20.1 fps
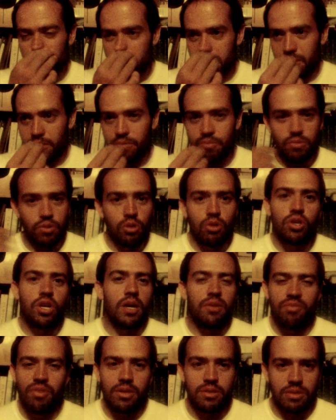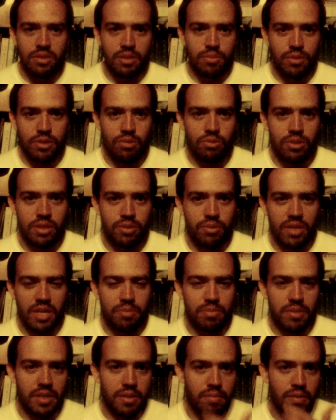So look up false dilemma, you'll see what
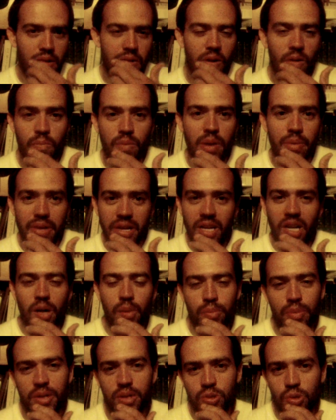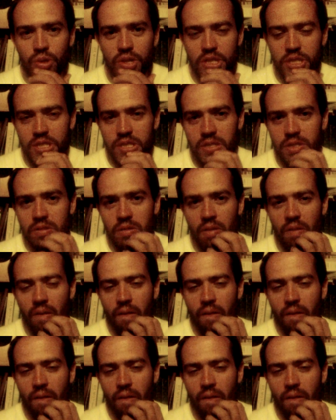I mean. Or maybe a complex question.